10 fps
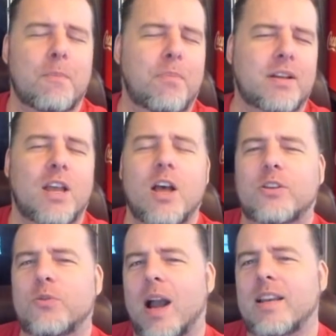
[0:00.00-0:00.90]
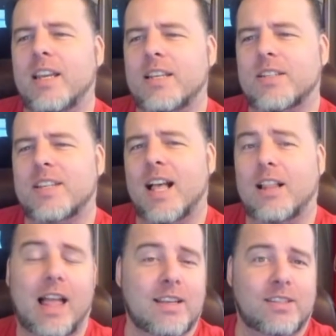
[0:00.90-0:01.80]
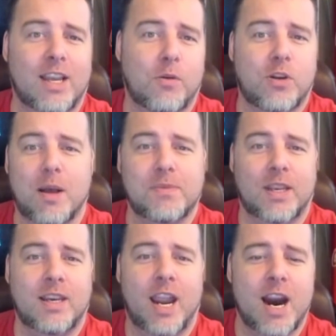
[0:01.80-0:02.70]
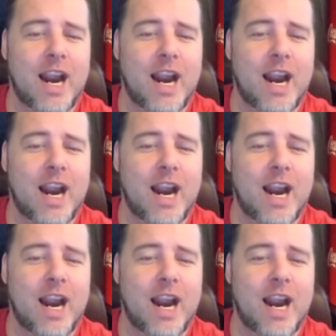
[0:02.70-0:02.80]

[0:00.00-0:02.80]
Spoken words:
but do I need to tell as Seko comes in here